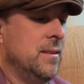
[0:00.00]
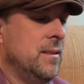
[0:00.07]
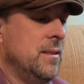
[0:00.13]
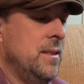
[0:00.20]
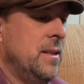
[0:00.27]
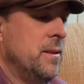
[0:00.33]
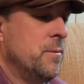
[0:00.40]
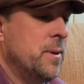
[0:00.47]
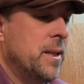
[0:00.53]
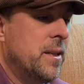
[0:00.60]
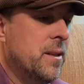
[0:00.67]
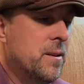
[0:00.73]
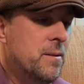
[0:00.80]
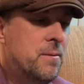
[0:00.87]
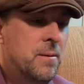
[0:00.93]
there we
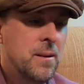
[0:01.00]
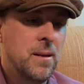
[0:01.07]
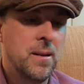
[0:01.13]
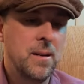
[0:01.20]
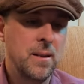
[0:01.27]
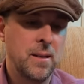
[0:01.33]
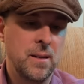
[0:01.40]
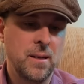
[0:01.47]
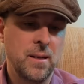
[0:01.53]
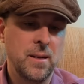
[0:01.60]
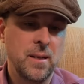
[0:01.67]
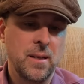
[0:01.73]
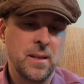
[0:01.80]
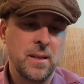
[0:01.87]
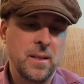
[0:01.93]
go.
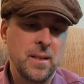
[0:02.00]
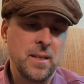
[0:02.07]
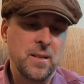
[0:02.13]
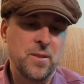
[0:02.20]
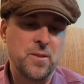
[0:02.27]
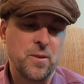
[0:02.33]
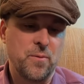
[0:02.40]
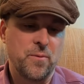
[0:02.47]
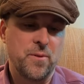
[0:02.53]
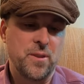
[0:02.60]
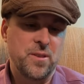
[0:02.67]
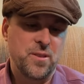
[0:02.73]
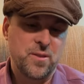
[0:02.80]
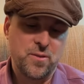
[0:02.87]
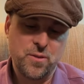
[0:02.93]
So the
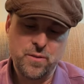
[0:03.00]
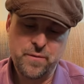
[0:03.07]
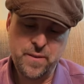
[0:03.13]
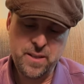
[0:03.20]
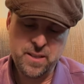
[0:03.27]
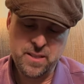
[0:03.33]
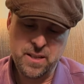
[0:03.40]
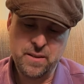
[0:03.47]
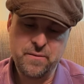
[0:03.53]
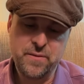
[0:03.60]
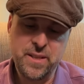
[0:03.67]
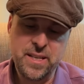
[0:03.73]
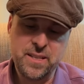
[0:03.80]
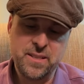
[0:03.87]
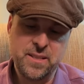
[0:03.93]
surface
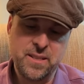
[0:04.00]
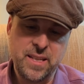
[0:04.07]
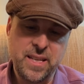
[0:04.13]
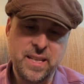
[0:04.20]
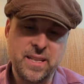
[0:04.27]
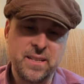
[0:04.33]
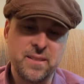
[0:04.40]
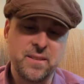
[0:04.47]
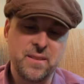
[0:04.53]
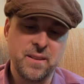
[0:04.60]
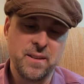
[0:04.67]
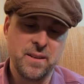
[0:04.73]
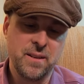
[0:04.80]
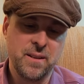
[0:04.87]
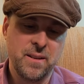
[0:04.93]
of this is
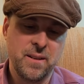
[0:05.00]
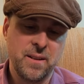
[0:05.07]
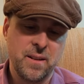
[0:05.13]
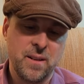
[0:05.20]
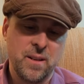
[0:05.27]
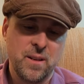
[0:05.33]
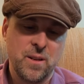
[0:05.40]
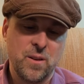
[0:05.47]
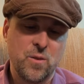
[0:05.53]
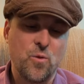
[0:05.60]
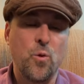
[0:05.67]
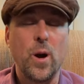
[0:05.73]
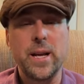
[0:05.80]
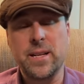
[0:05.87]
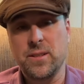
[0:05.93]

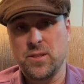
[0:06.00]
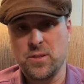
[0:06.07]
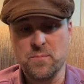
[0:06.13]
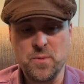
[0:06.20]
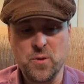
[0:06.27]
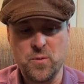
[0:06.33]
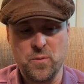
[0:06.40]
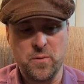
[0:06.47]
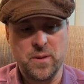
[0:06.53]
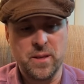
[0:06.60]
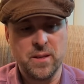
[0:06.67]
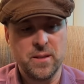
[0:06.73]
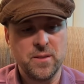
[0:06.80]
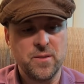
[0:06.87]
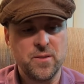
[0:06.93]
quite smooth.
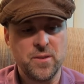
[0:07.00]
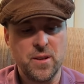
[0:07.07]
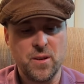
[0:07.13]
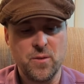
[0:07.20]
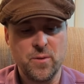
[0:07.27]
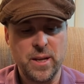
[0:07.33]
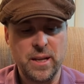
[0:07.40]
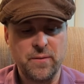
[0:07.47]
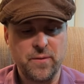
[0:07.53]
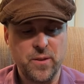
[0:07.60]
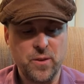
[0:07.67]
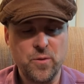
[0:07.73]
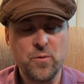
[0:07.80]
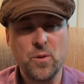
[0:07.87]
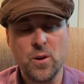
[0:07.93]
So if
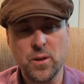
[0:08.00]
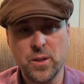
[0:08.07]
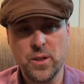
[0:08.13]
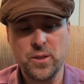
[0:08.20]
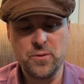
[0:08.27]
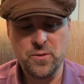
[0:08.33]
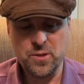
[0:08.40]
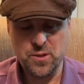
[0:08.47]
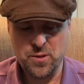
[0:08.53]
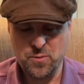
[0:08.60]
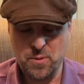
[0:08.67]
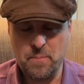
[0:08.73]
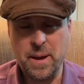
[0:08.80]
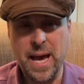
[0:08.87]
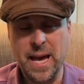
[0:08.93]
you are used
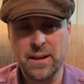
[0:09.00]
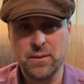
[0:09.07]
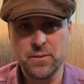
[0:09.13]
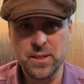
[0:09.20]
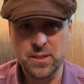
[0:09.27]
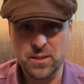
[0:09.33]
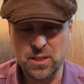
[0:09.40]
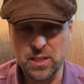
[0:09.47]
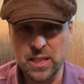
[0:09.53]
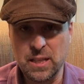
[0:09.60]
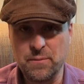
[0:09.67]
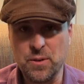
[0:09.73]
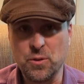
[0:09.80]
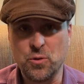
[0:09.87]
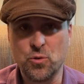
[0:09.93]
to a paddle that's going to
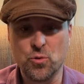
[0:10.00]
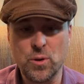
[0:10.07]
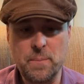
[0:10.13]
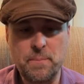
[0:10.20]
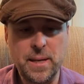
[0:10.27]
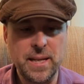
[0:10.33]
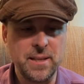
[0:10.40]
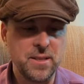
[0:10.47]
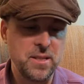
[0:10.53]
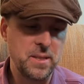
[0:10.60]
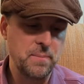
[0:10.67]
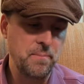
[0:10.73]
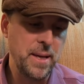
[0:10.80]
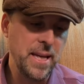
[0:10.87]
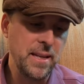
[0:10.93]
give you grip and
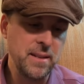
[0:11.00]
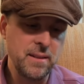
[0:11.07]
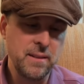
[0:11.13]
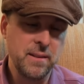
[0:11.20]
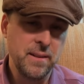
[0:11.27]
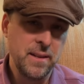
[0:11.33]
spin,